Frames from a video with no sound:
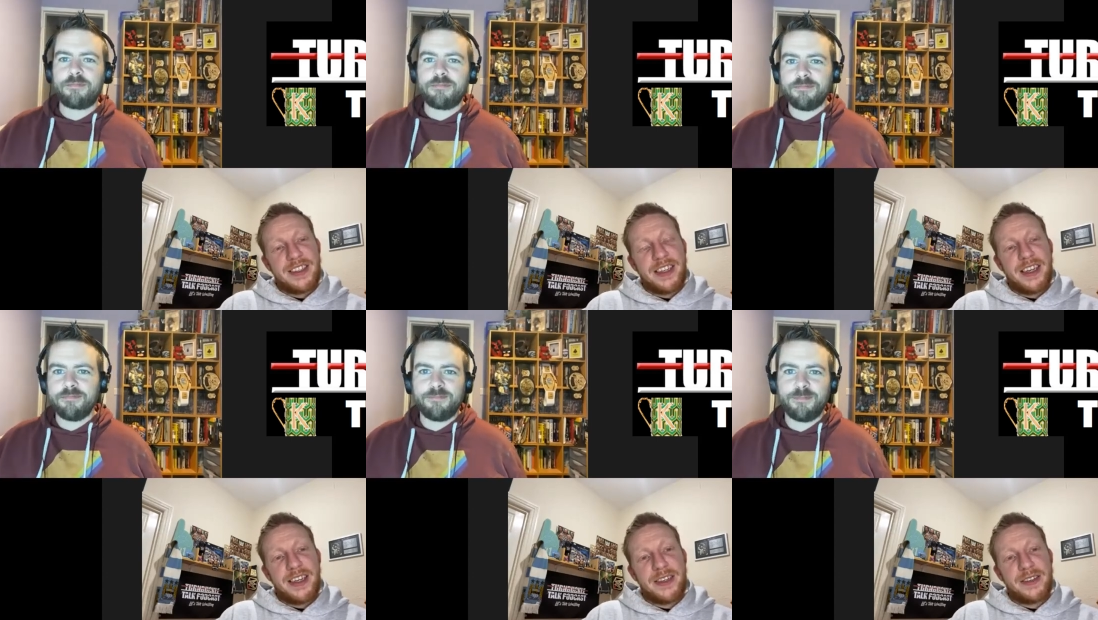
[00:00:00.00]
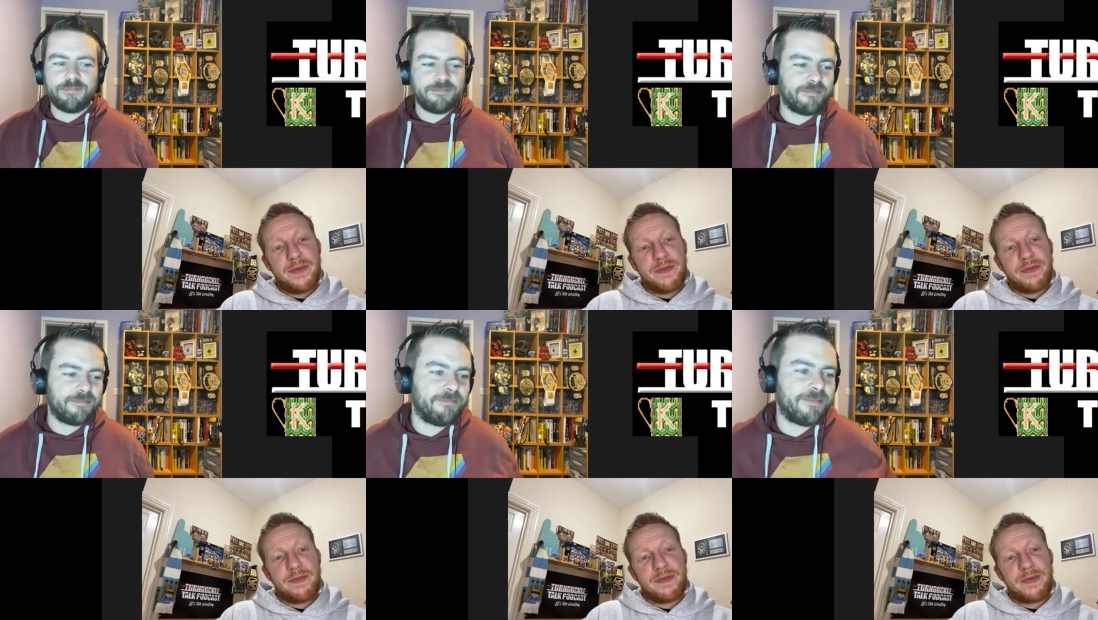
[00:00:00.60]
Speaker 1: Um,
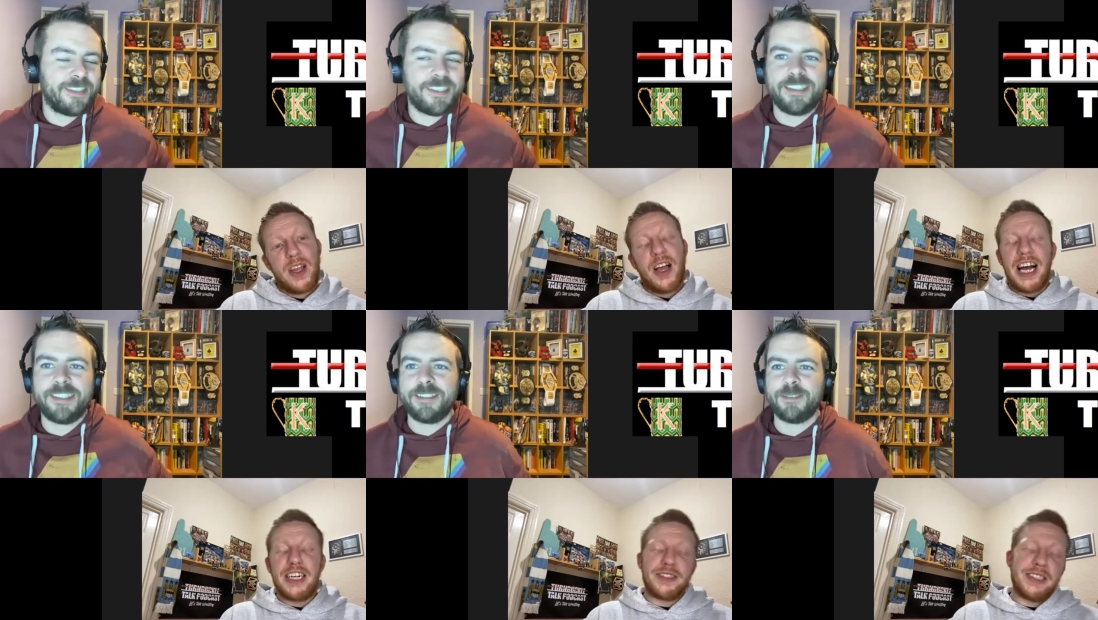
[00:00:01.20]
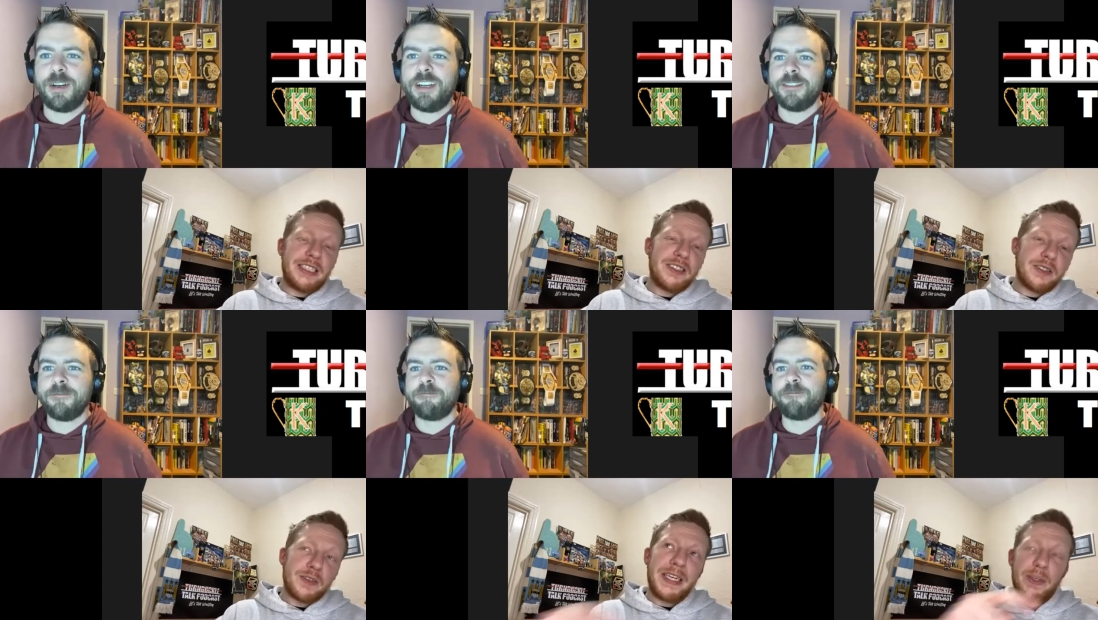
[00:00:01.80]
actually, oh.
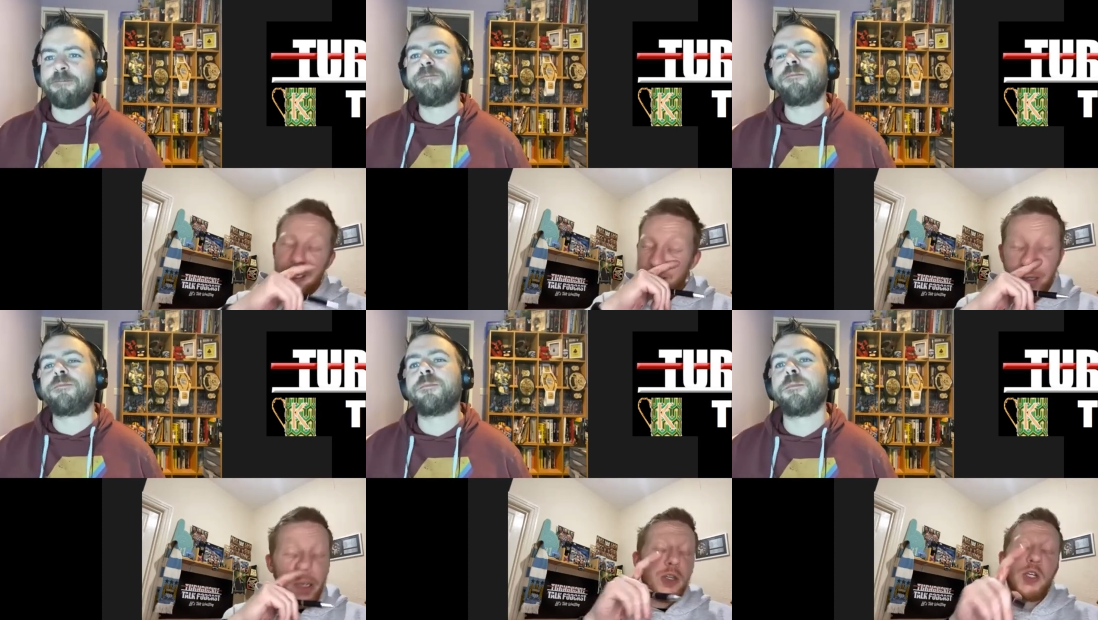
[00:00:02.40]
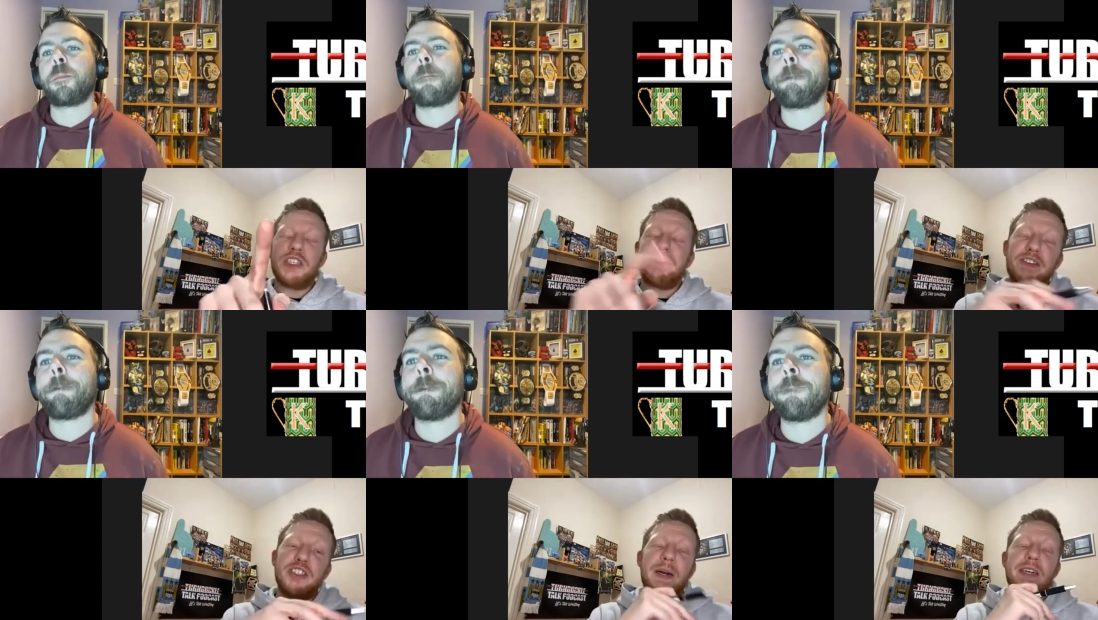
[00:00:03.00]
speaking of which, who's your favourite
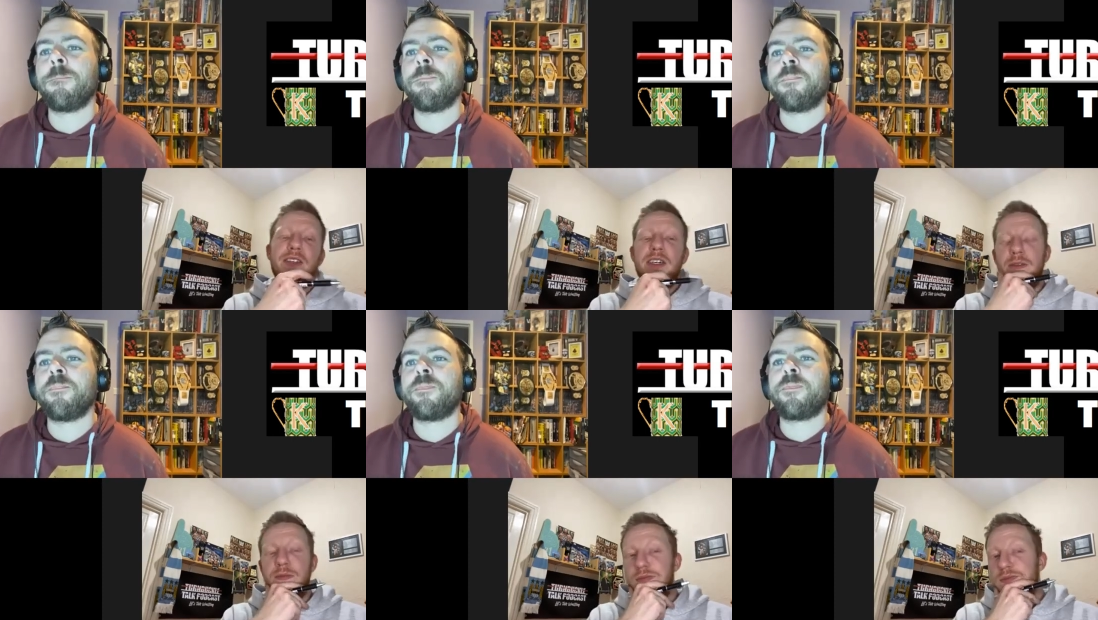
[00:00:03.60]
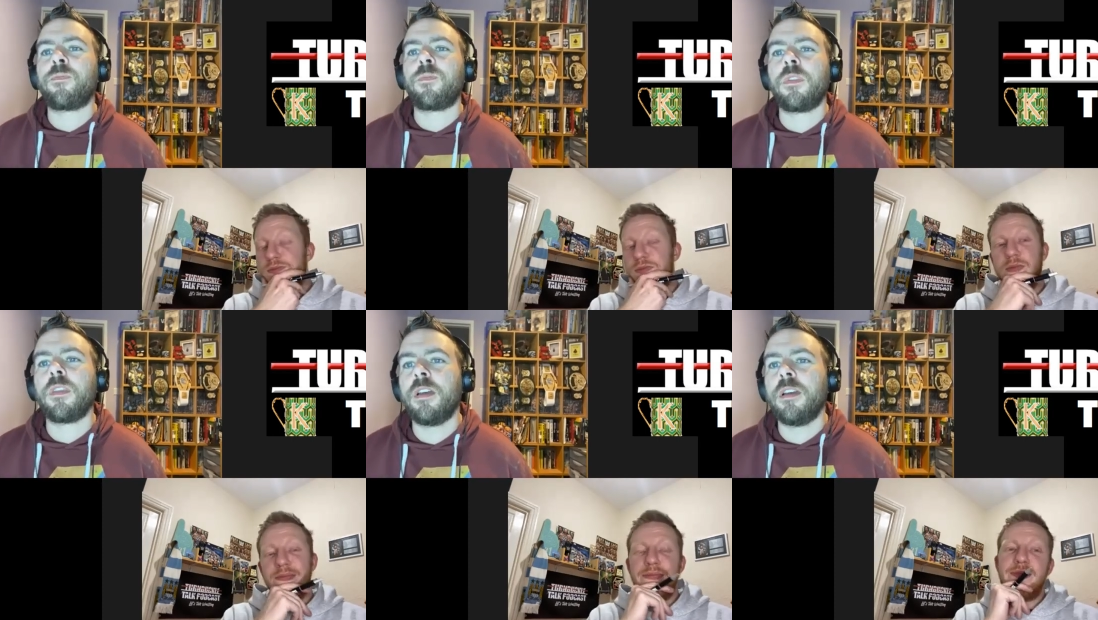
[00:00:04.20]
Spice Girl?
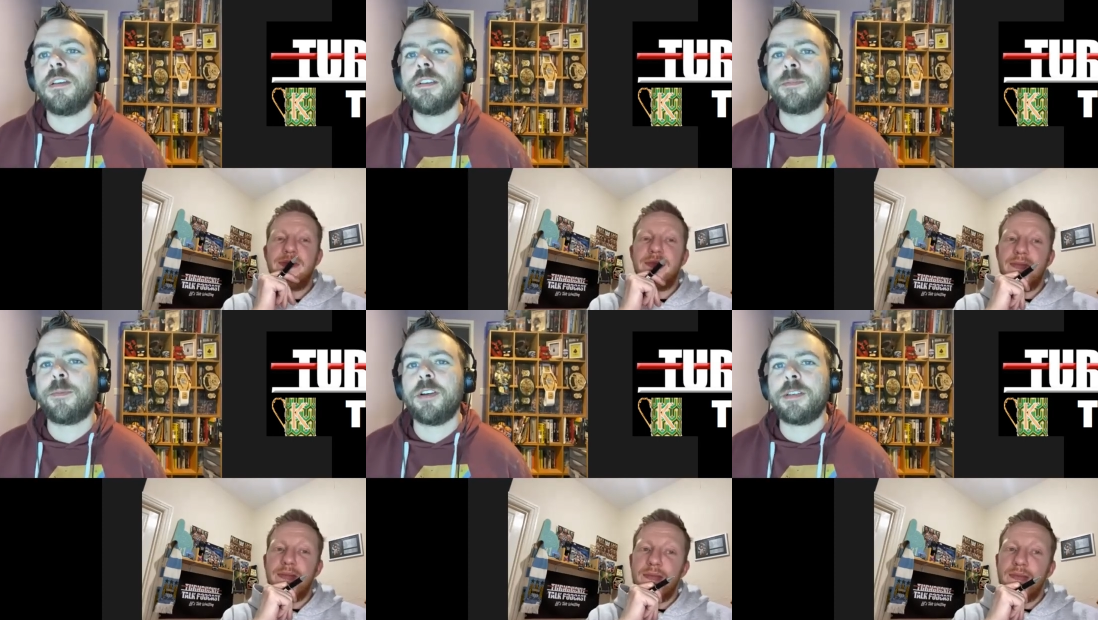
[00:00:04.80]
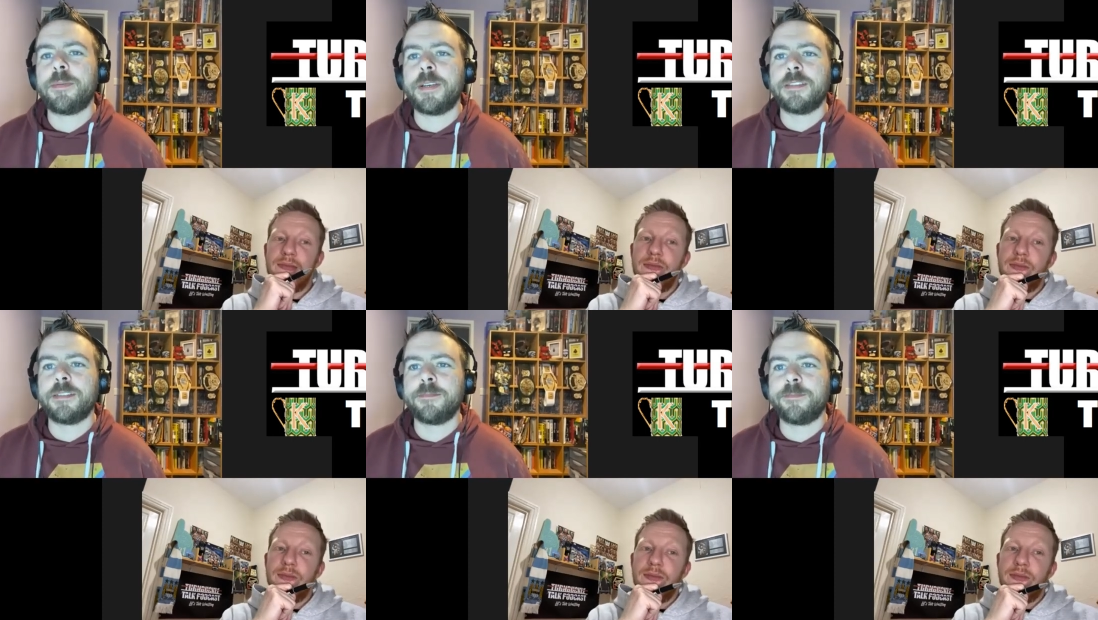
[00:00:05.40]
Speaker 2: Sporty
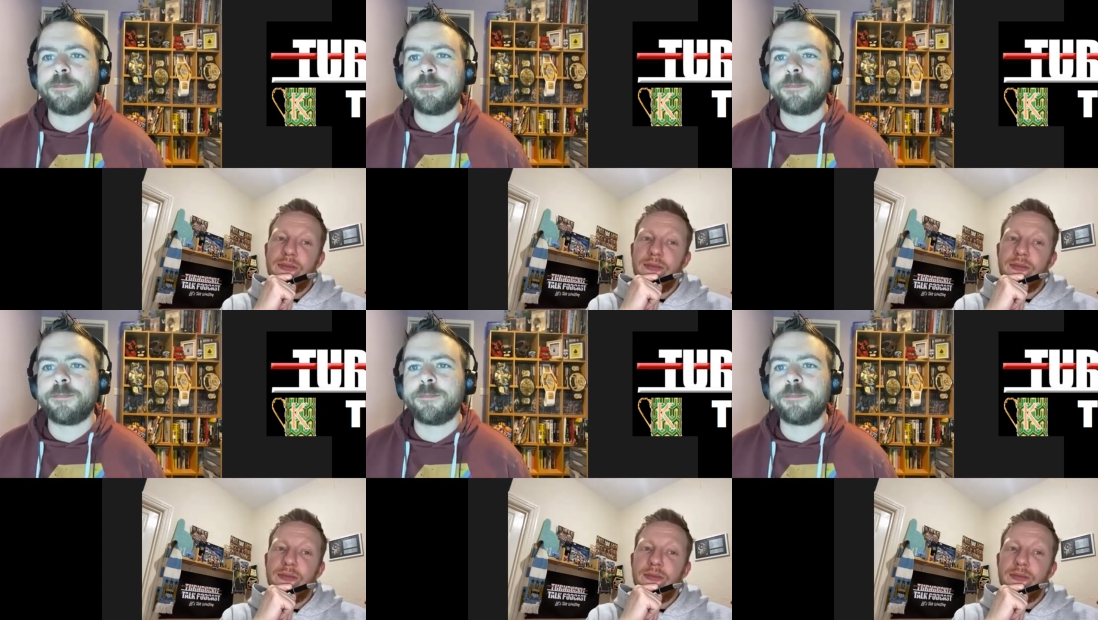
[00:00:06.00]
Spice.